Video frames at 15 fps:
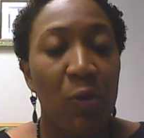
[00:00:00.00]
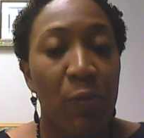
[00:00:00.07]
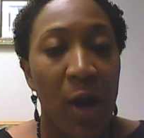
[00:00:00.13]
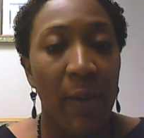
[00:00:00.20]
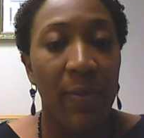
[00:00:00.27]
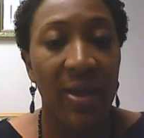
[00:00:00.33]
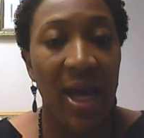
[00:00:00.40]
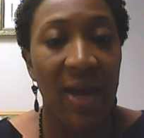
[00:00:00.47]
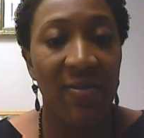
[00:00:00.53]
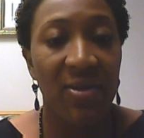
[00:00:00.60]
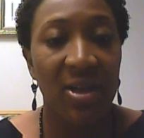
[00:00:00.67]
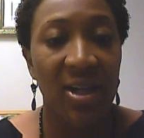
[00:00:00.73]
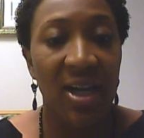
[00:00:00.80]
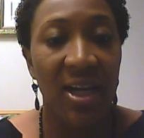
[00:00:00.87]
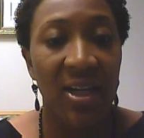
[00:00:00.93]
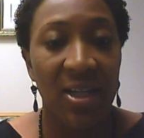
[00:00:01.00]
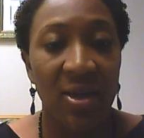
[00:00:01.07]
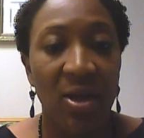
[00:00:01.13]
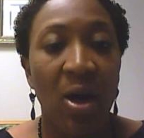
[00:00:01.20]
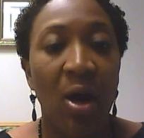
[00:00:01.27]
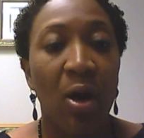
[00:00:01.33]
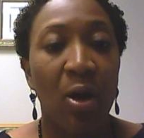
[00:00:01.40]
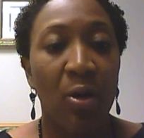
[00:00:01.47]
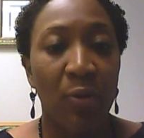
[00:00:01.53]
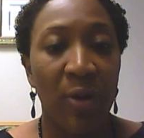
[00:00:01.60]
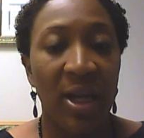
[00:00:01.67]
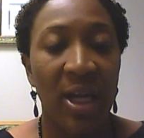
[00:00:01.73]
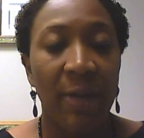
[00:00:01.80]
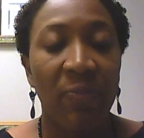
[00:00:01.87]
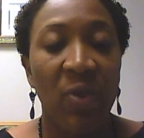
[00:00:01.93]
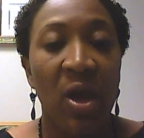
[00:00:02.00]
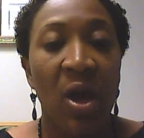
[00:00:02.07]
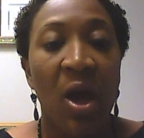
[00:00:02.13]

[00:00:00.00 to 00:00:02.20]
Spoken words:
You probably have a good idea already.